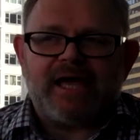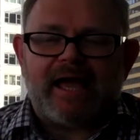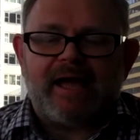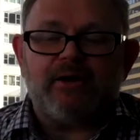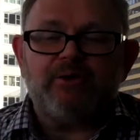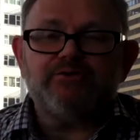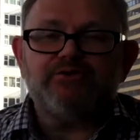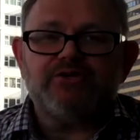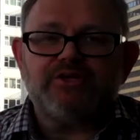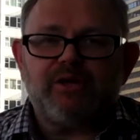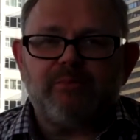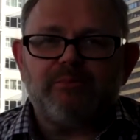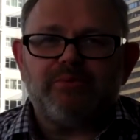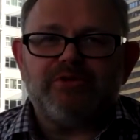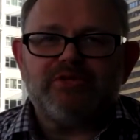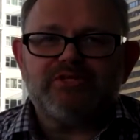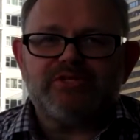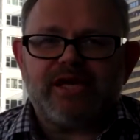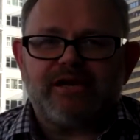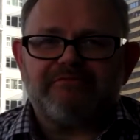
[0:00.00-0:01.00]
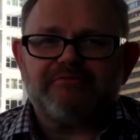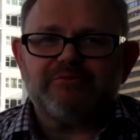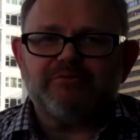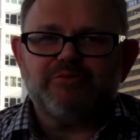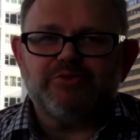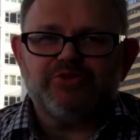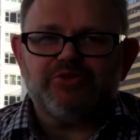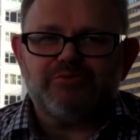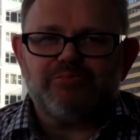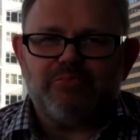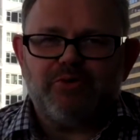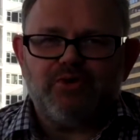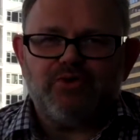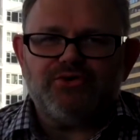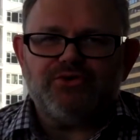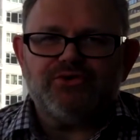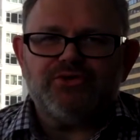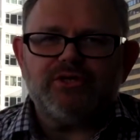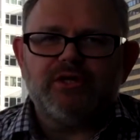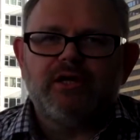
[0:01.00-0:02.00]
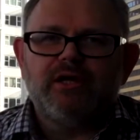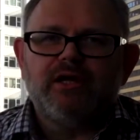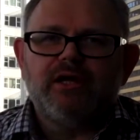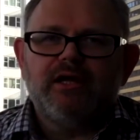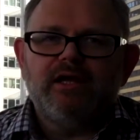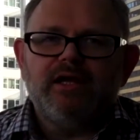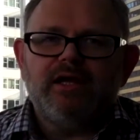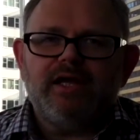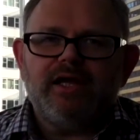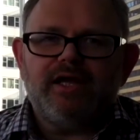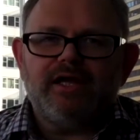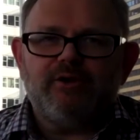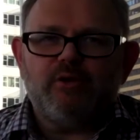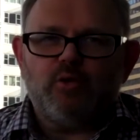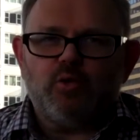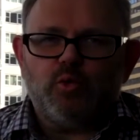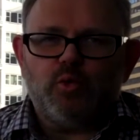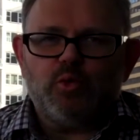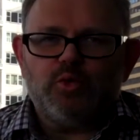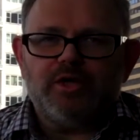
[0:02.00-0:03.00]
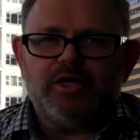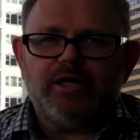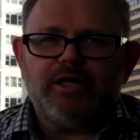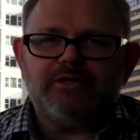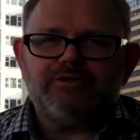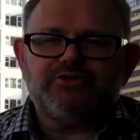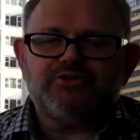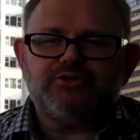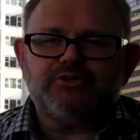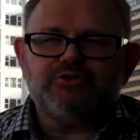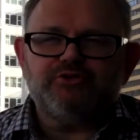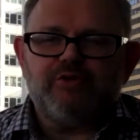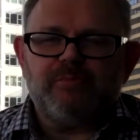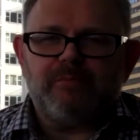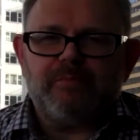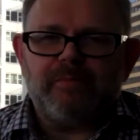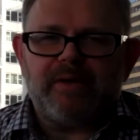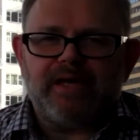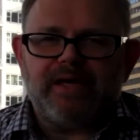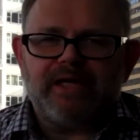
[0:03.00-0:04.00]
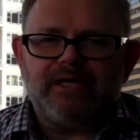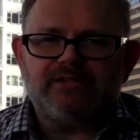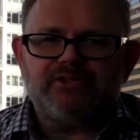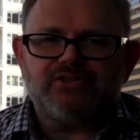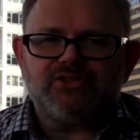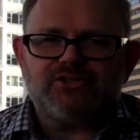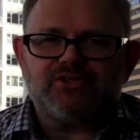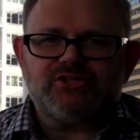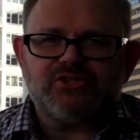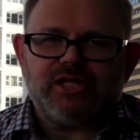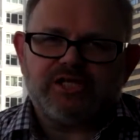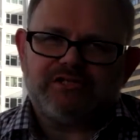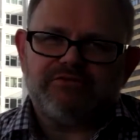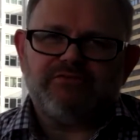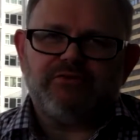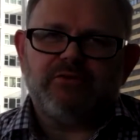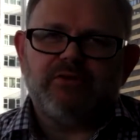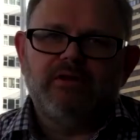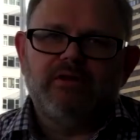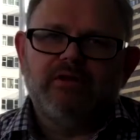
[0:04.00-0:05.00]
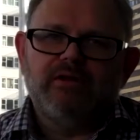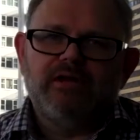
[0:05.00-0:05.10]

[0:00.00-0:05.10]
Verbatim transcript: how do companies have to respond in order to remain successful?